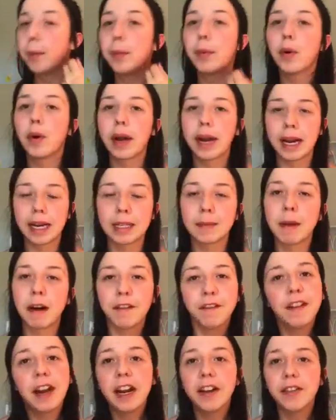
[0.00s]
but it is
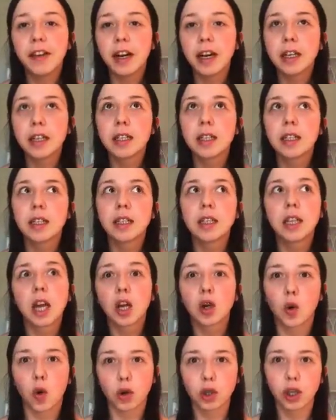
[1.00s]
my favourite
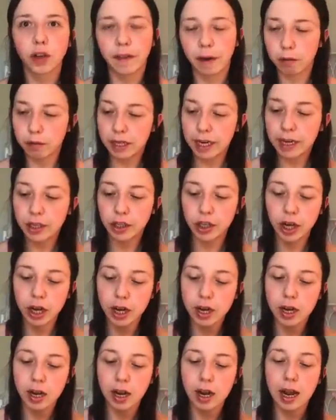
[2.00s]
go-to
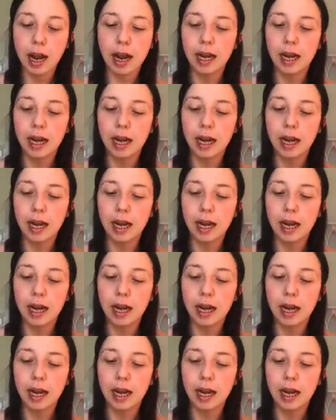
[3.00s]
foundation,